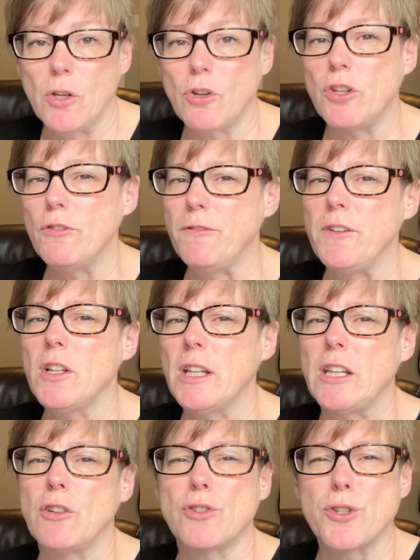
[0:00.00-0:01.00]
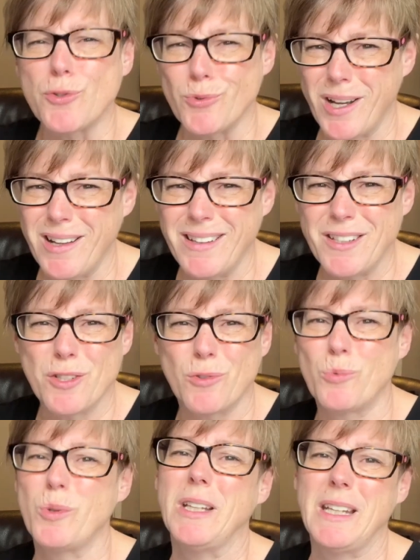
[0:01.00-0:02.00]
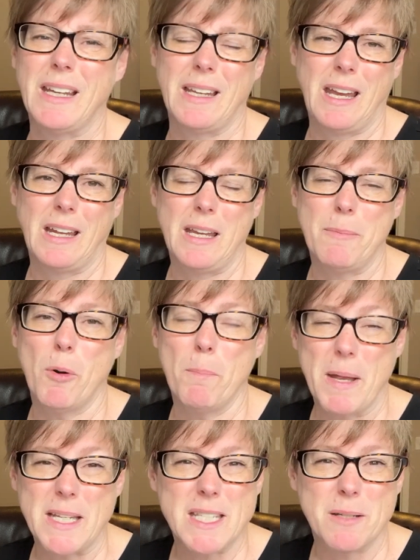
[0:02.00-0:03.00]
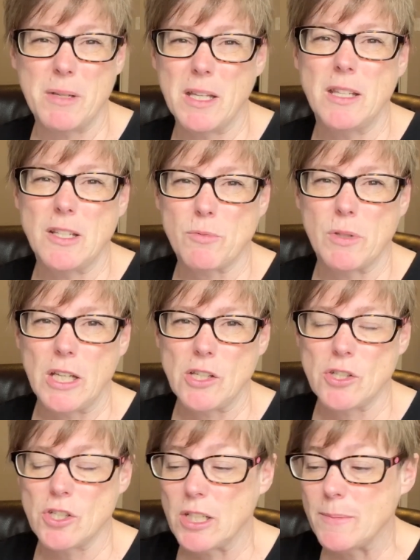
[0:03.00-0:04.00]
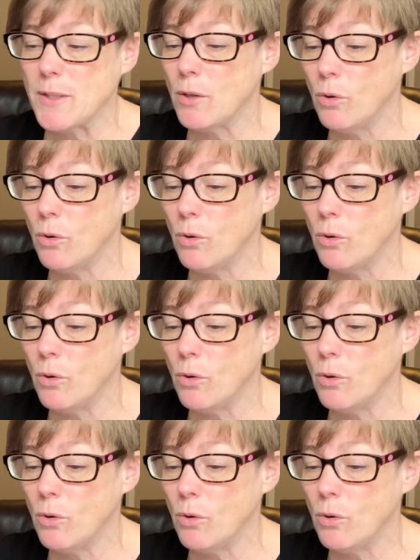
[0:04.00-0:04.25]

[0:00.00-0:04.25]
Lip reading: or you feel like you're struggling to really get any momentum in these relationships,